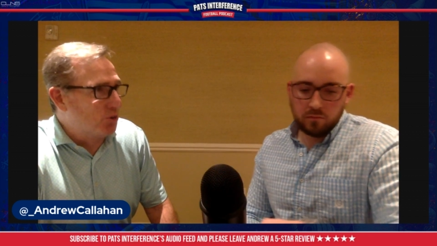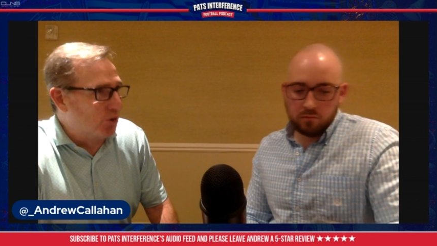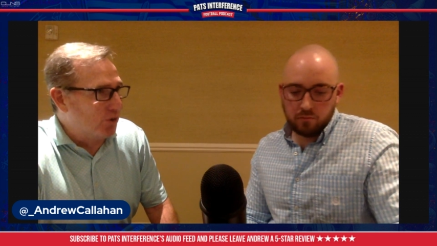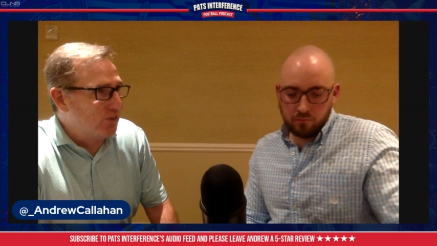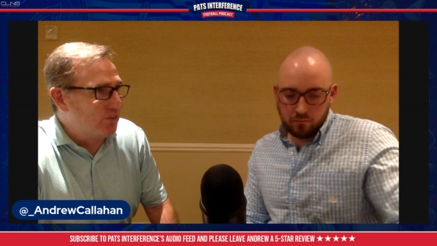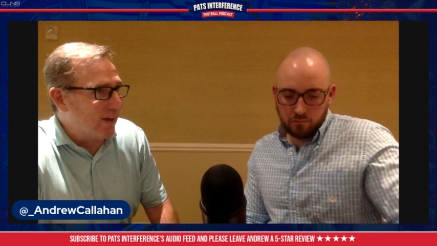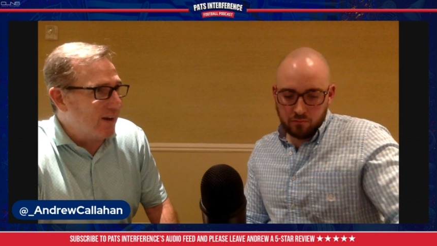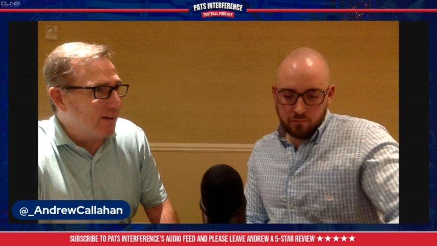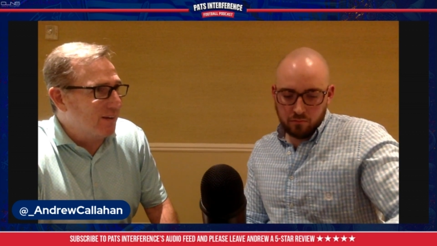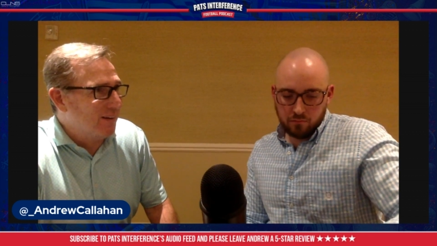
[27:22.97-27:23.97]
Speaker 1: could
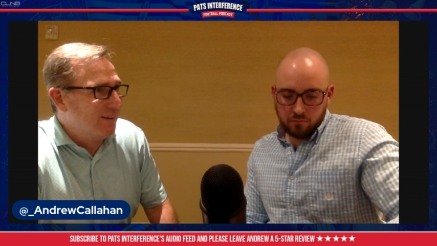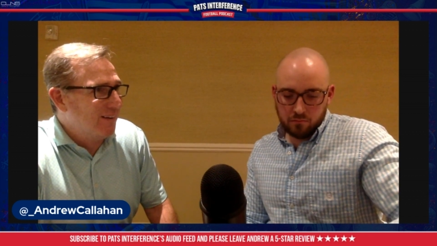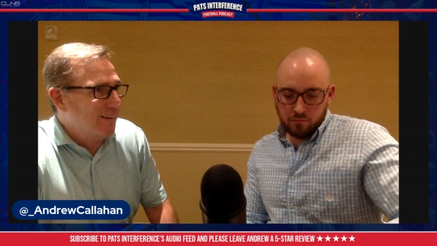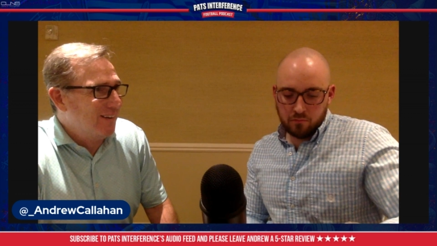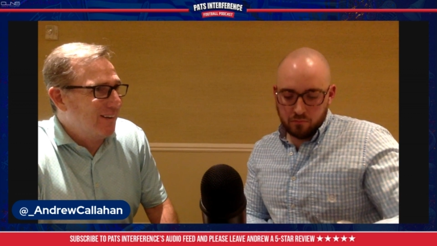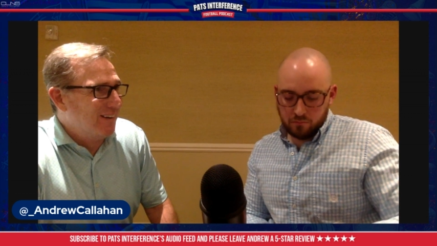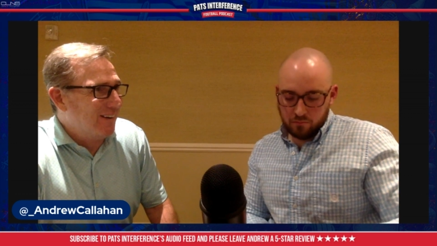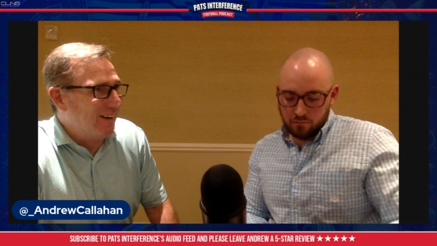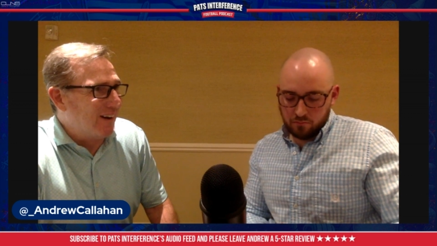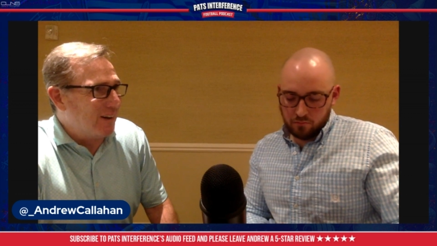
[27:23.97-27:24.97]
say it,
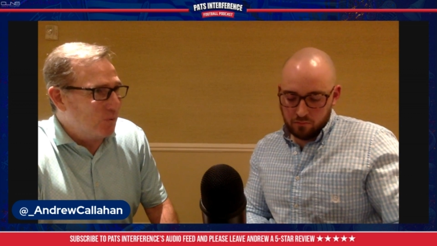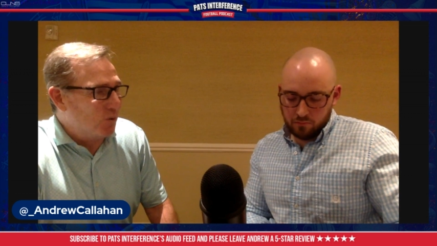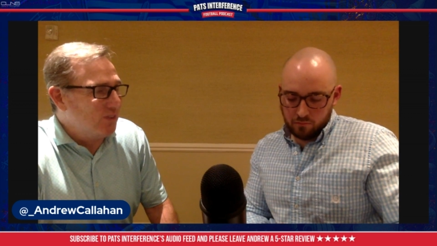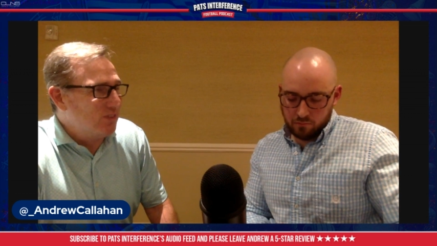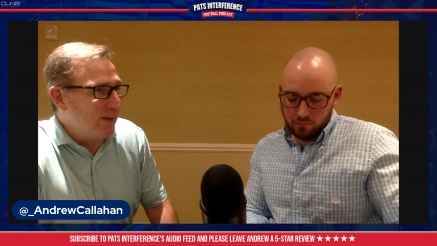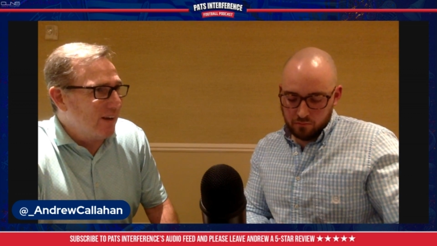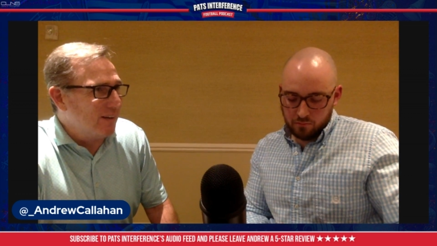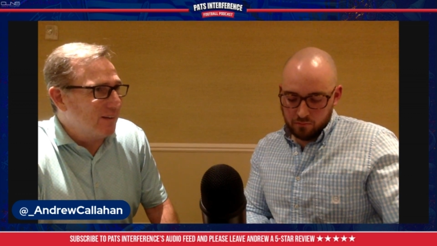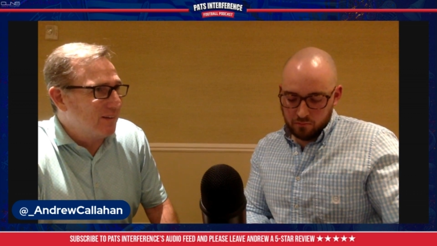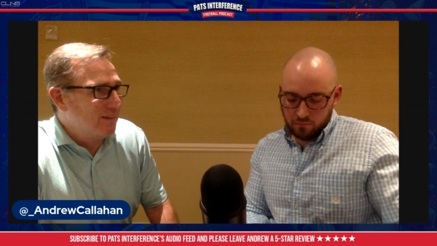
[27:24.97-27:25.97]
uh, he would say
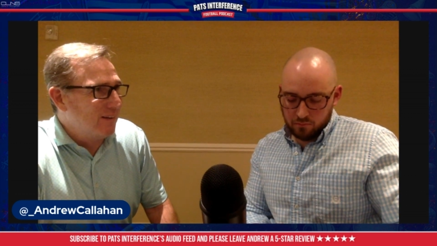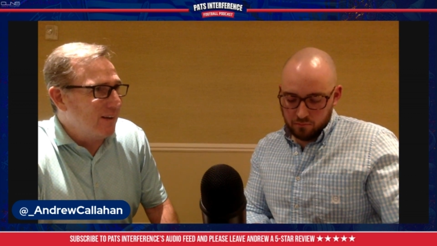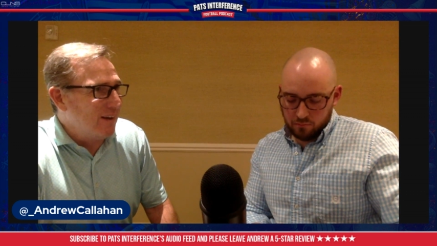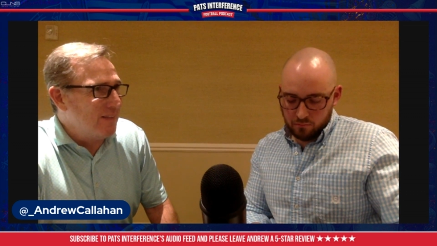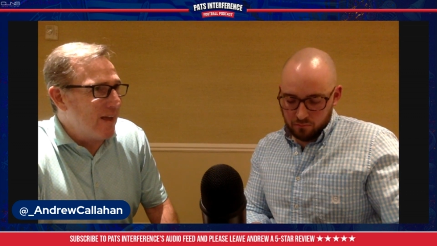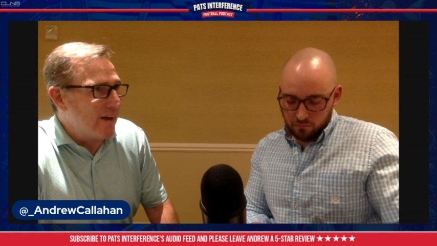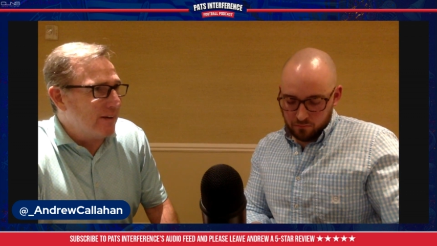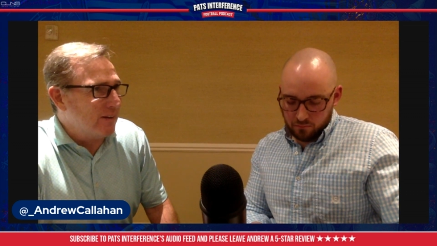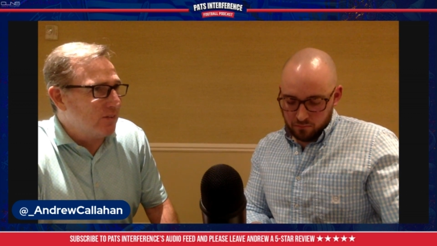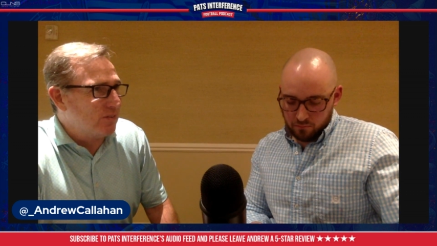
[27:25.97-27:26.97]
it, and
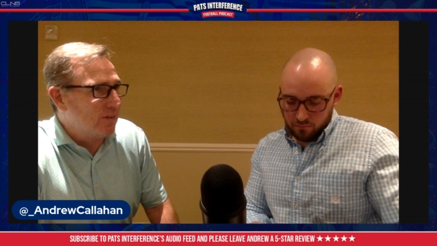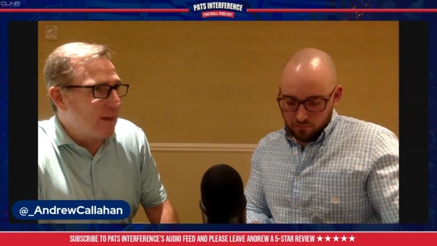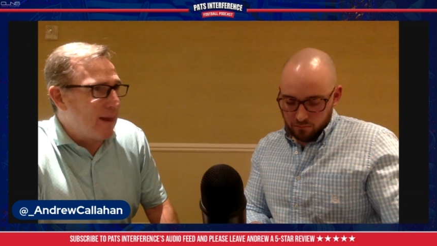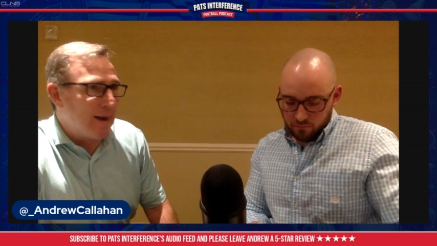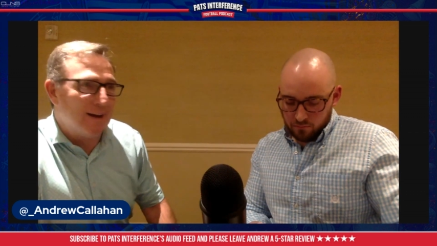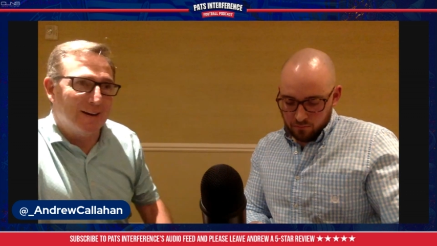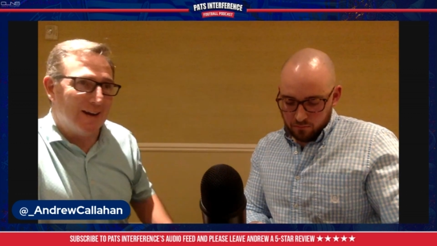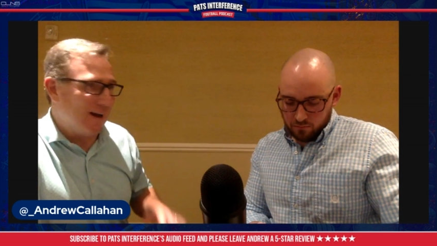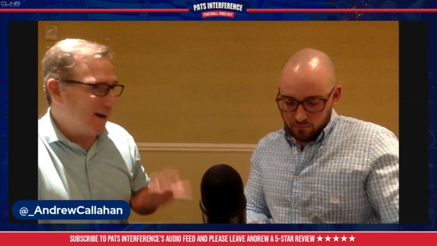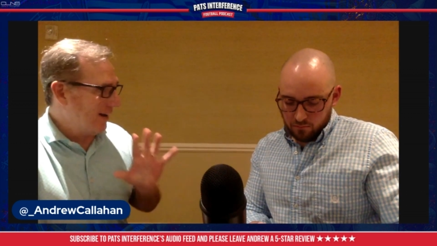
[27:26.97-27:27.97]
that is
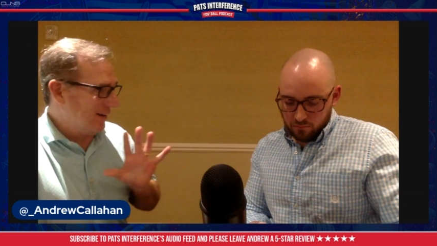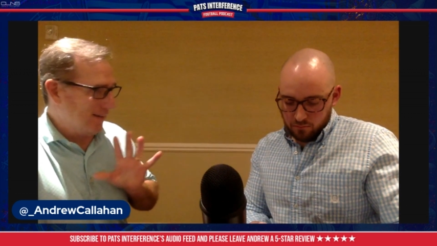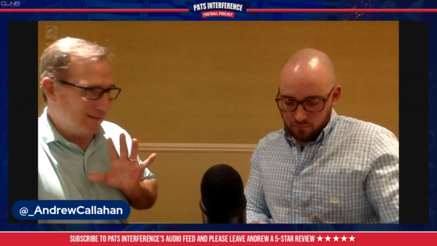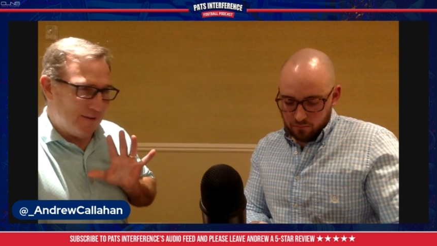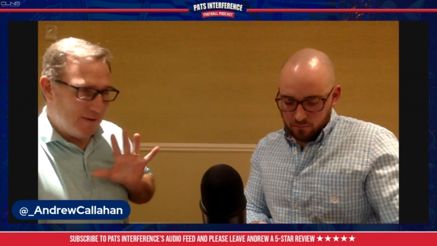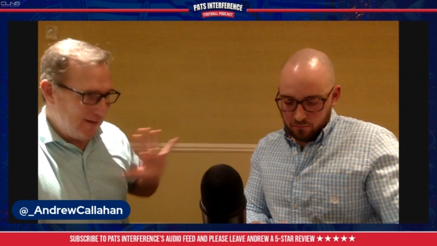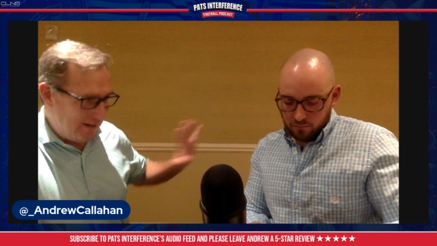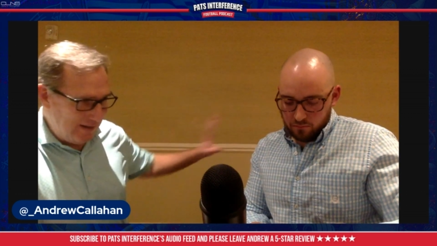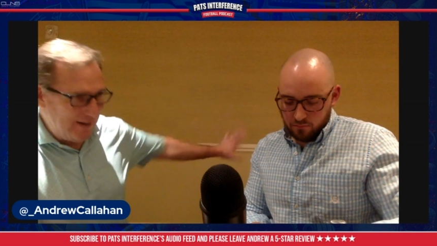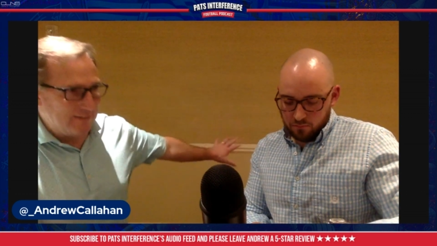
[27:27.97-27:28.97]

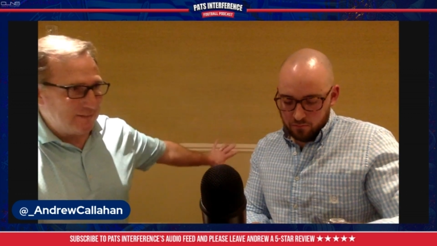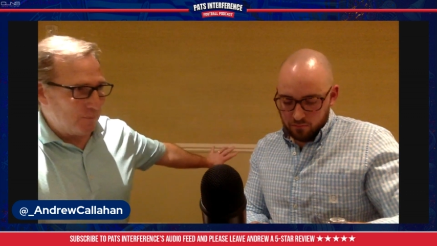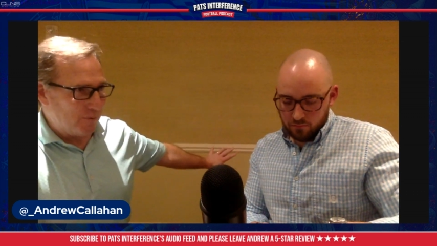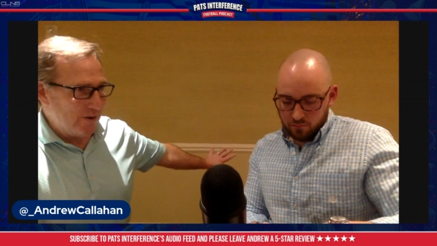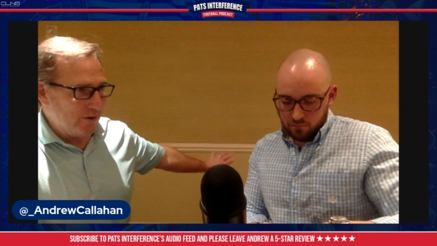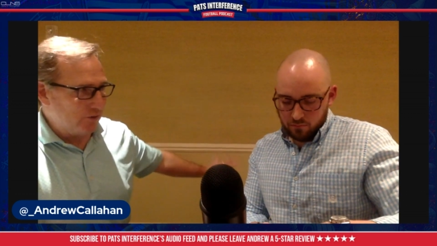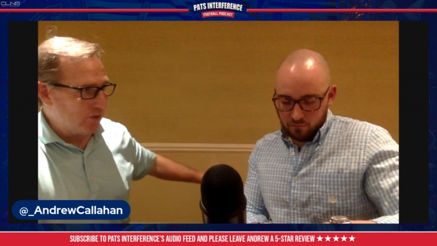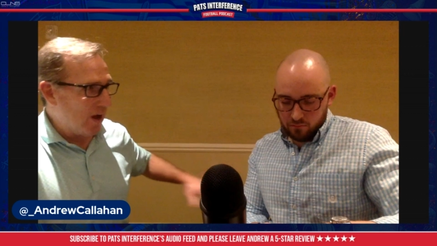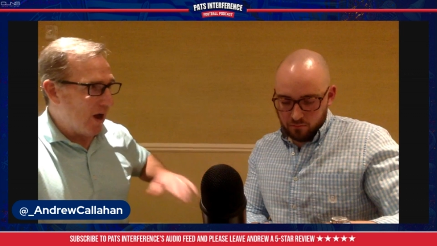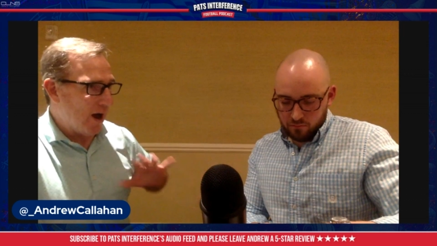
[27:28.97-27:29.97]
he gets the
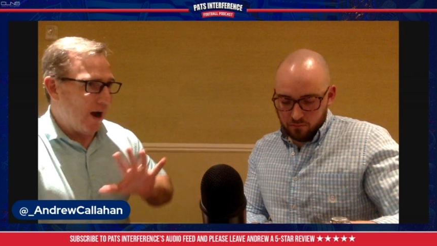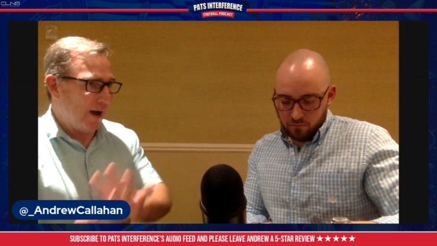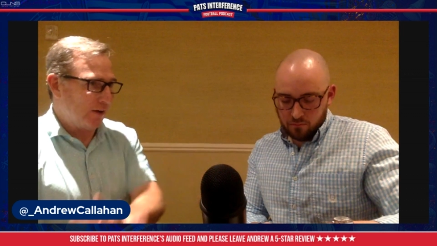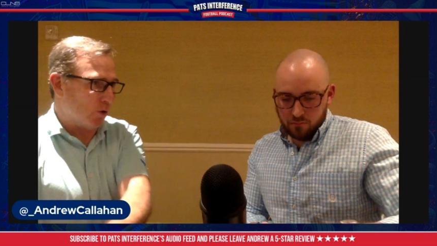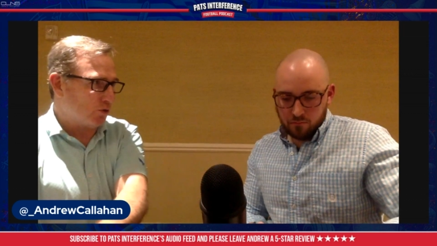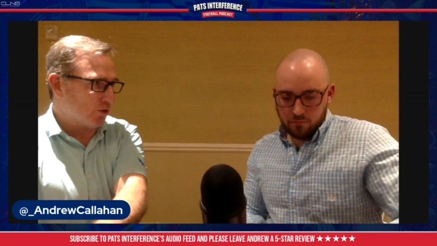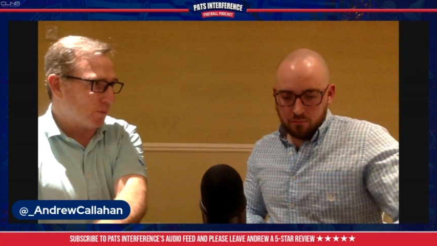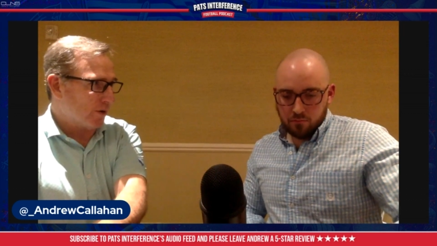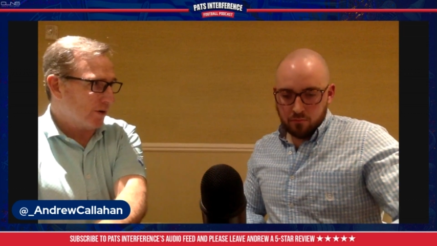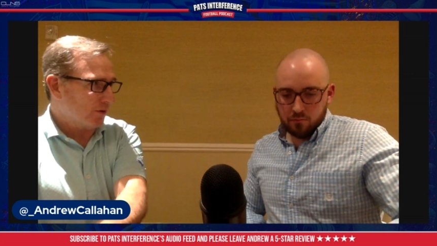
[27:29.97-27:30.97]
players, I coach
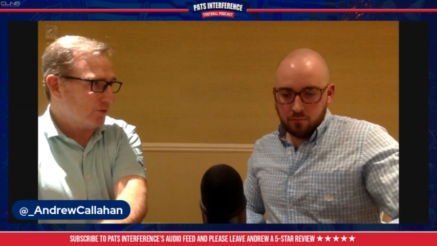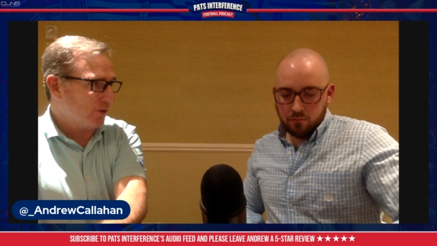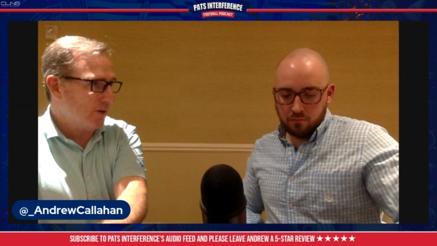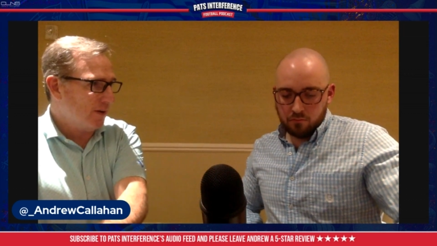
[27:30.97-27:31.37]
the players.